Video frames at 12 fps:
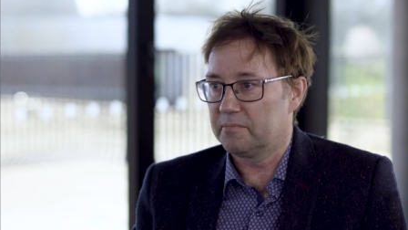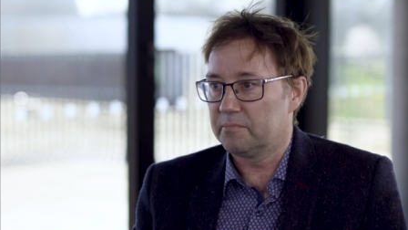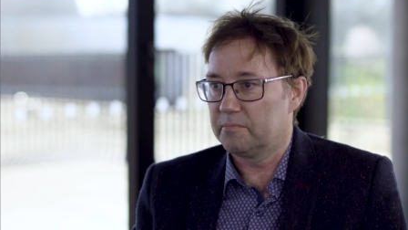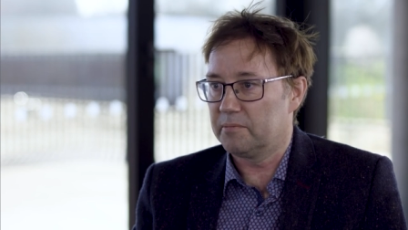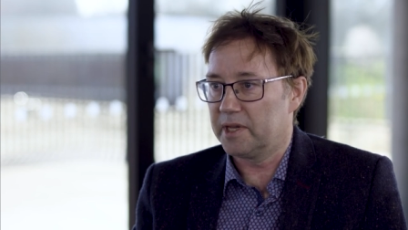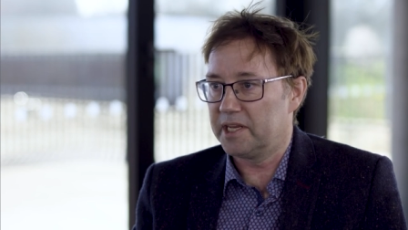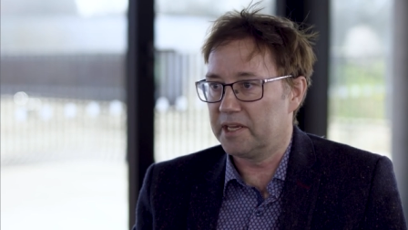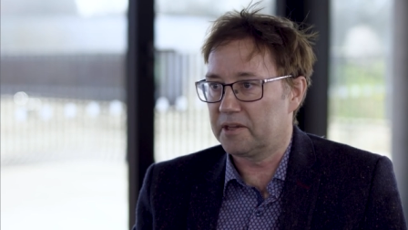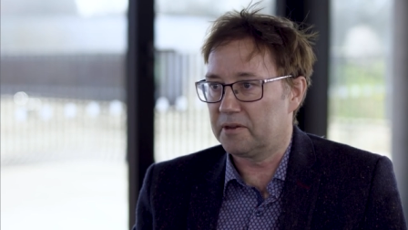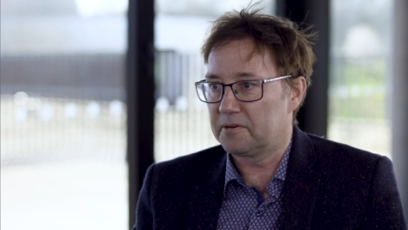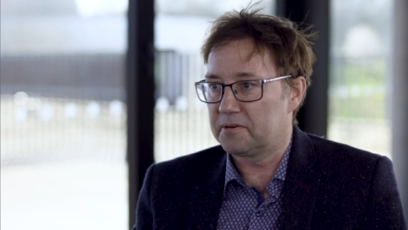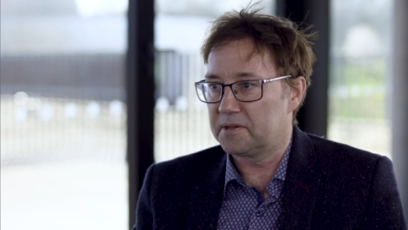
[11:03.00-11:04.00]
Many
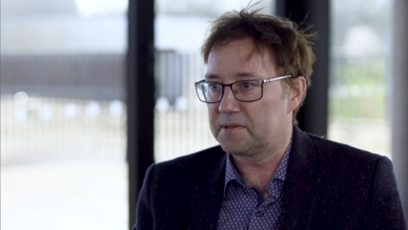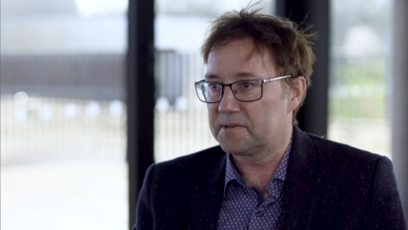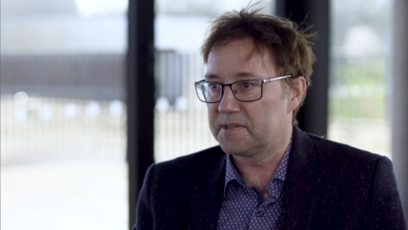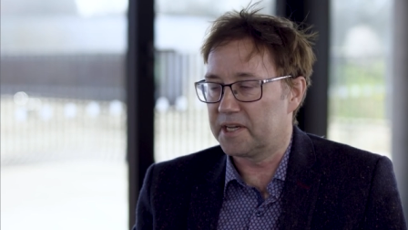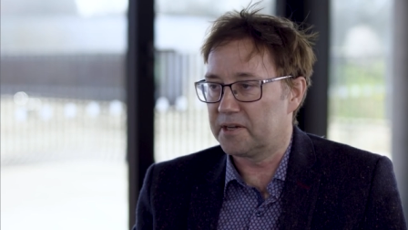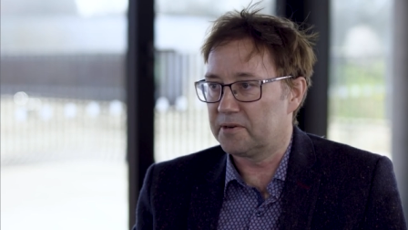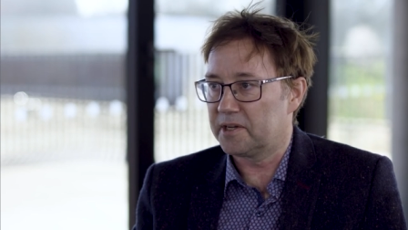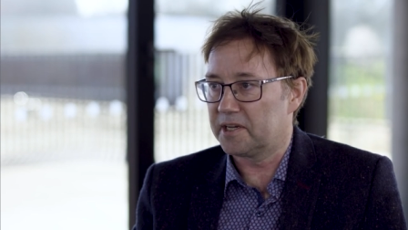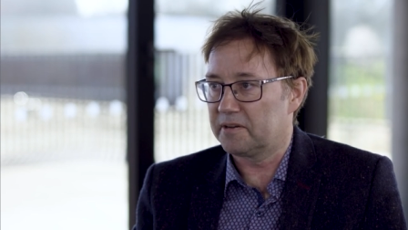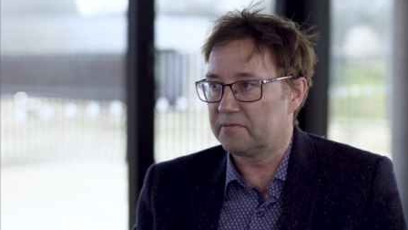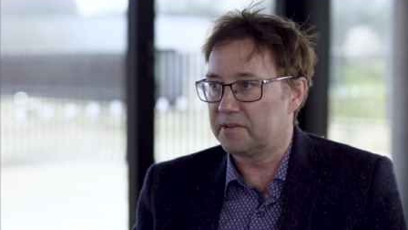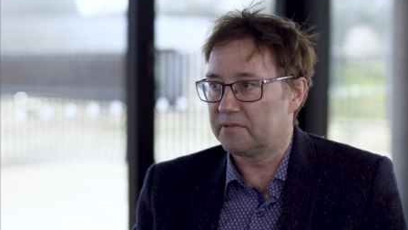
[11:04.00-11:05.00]
countries now
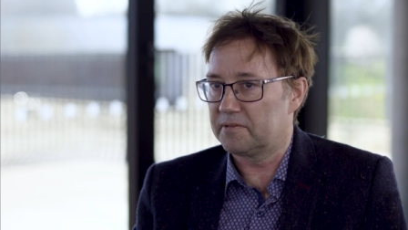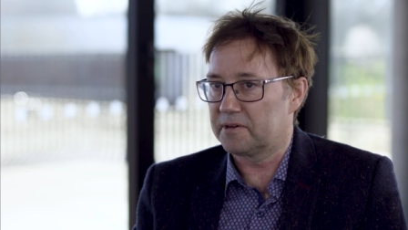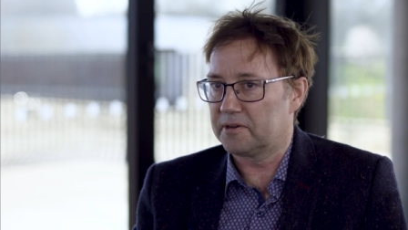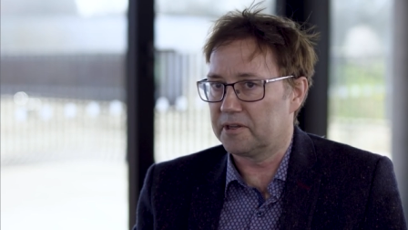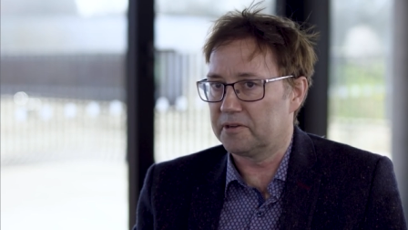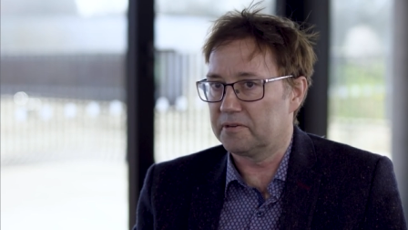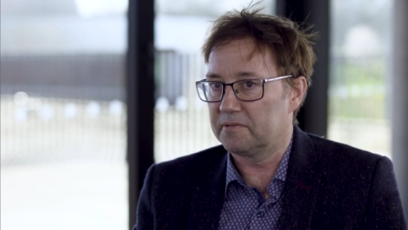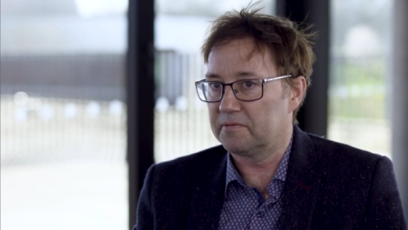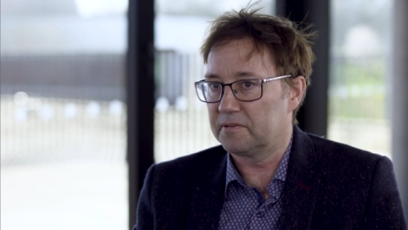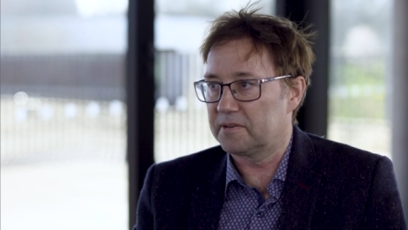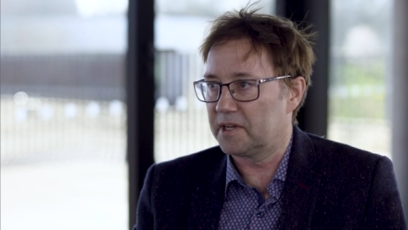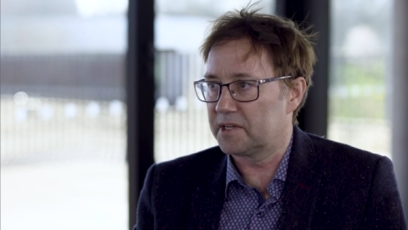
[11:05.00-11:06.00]
have different kind
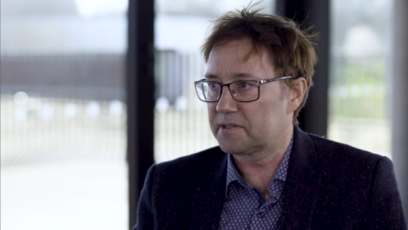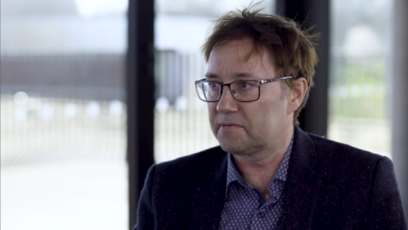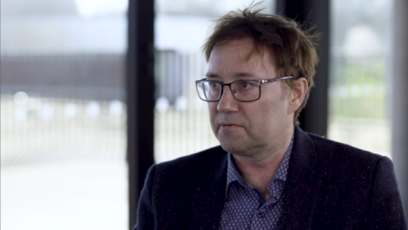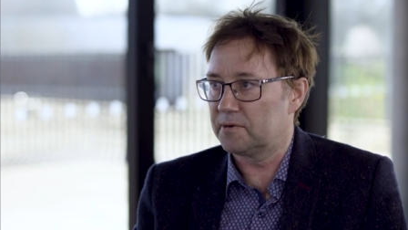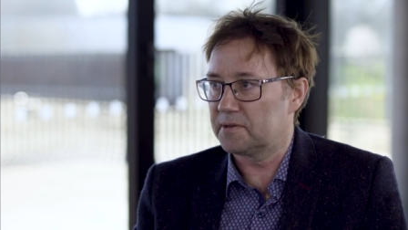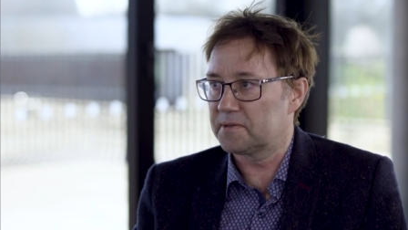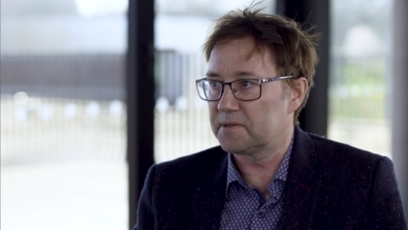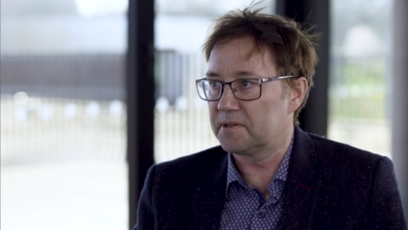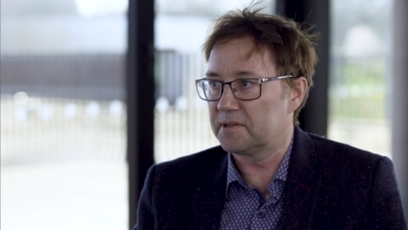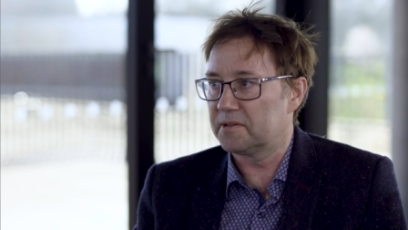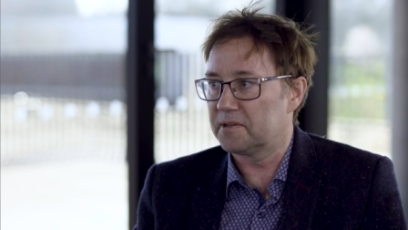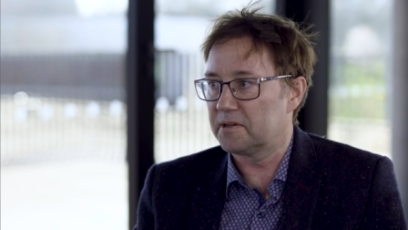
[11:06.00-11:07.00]
of task force
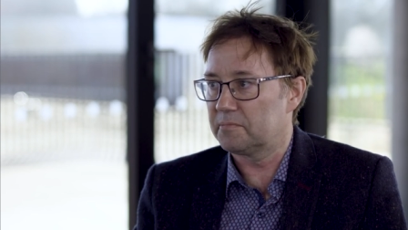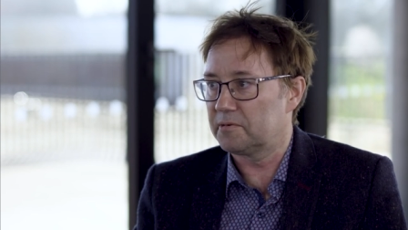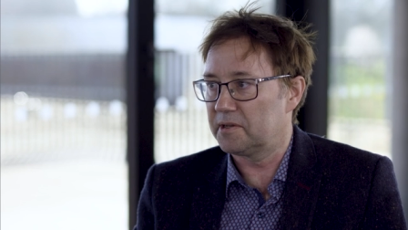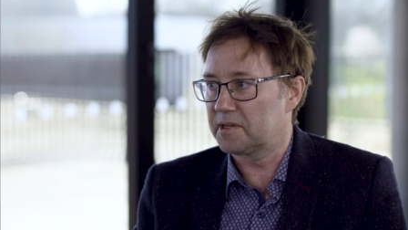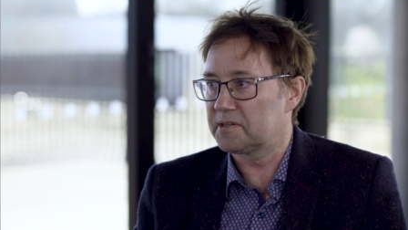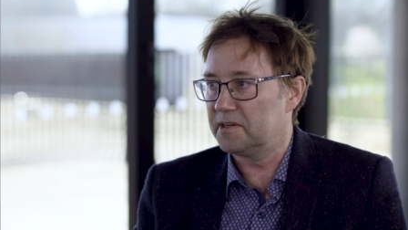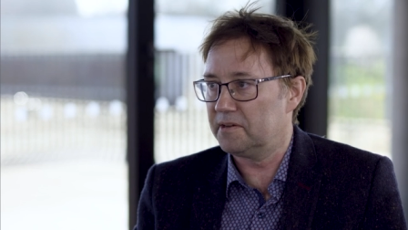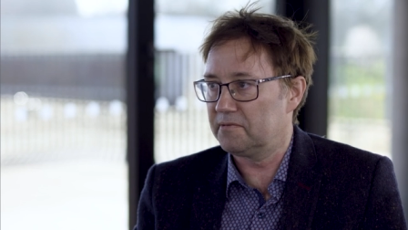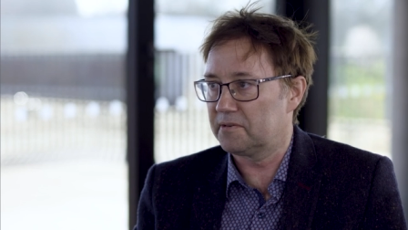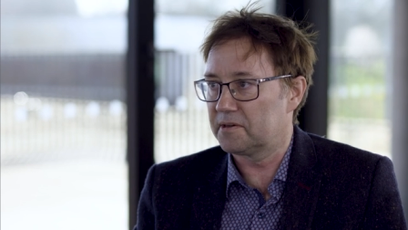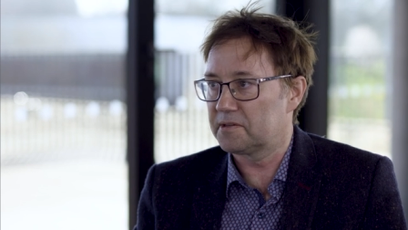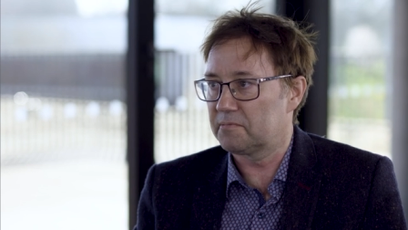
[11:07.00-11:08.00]
and prediction
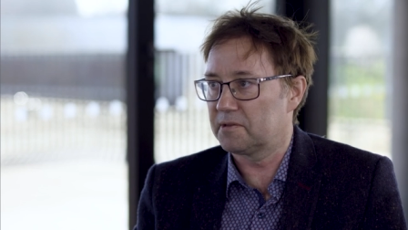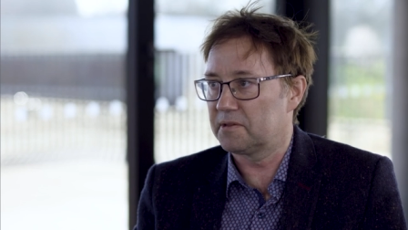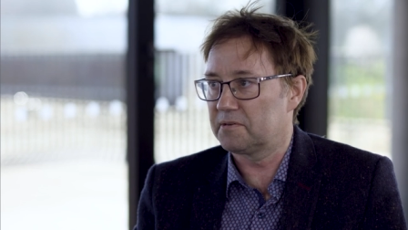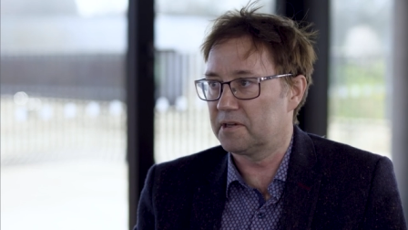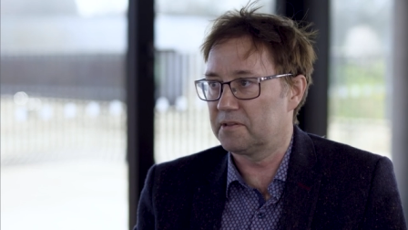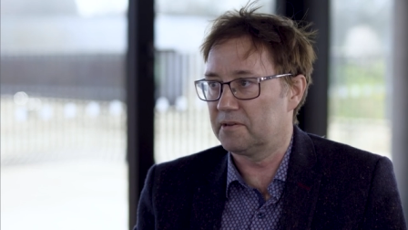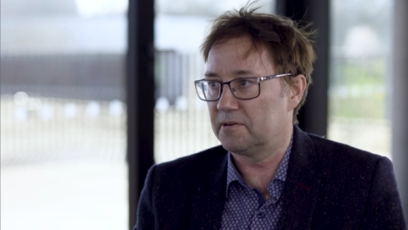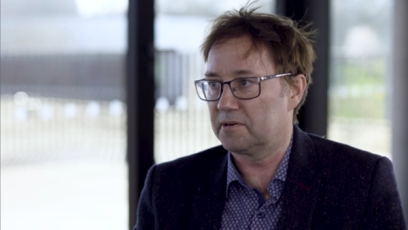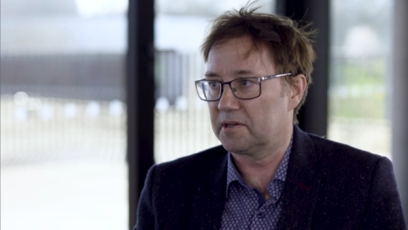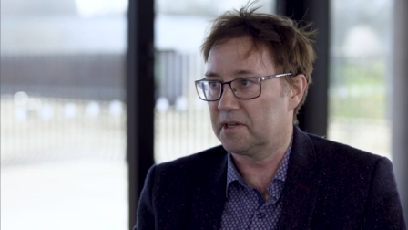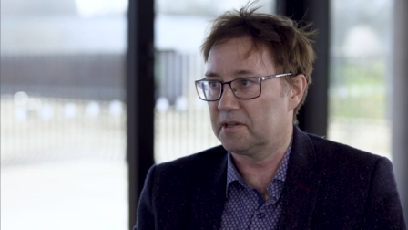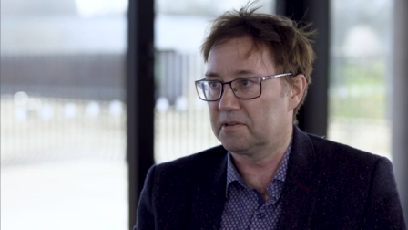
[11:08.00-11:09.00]
efforts where they try to
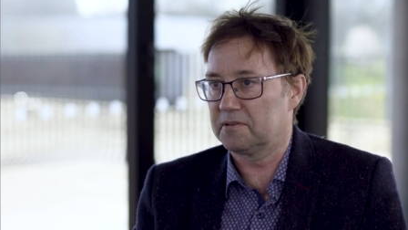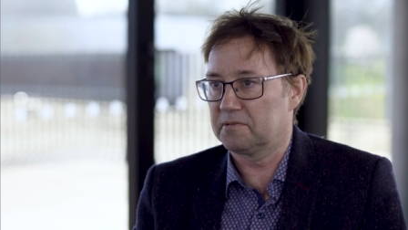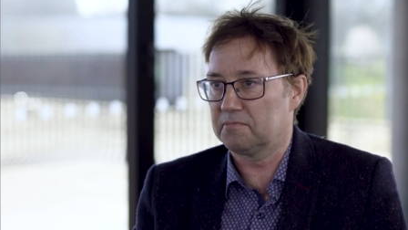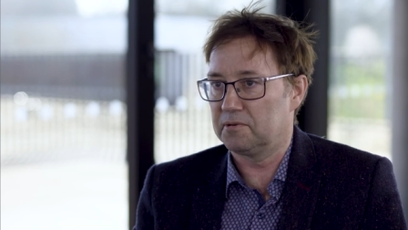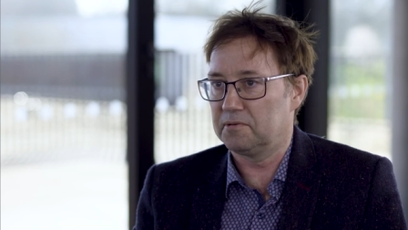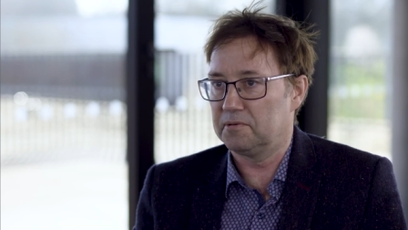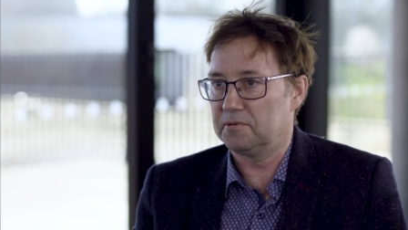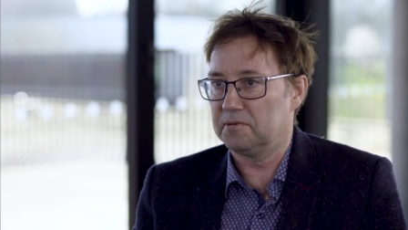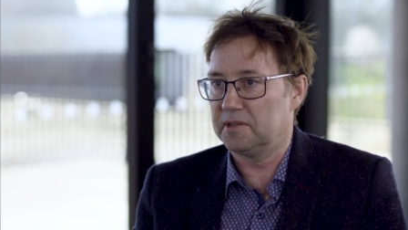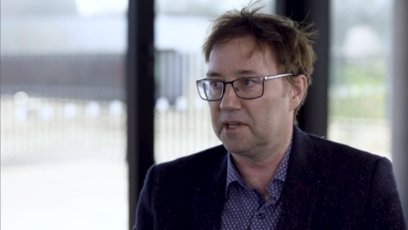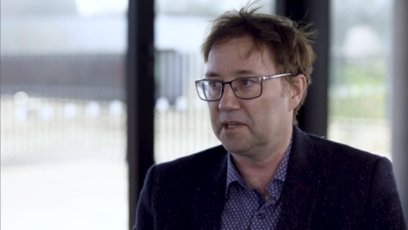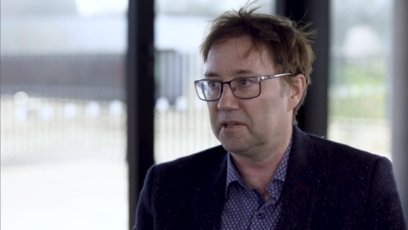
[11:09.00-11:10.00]
look at what do
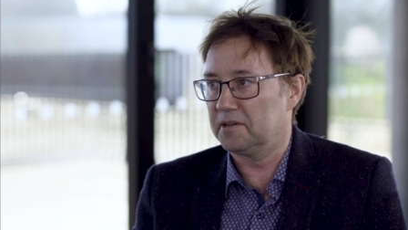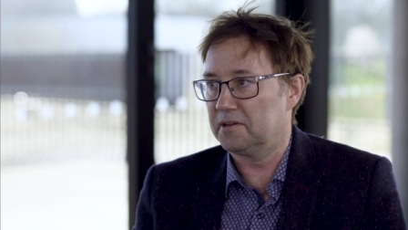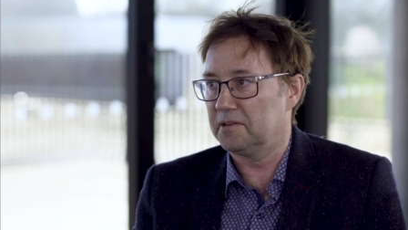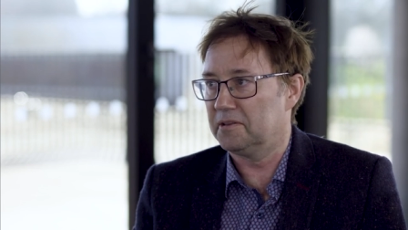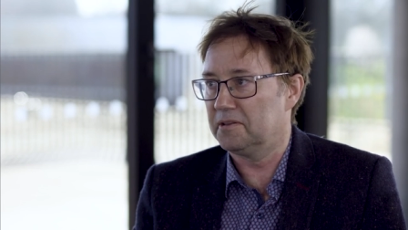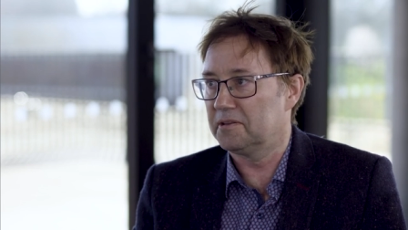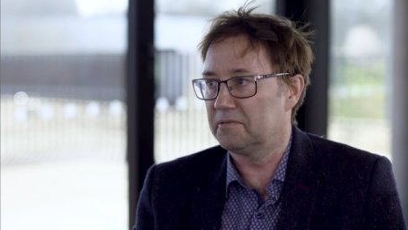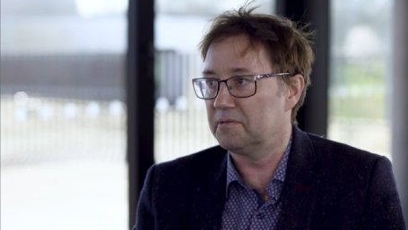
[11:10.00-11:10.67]
data and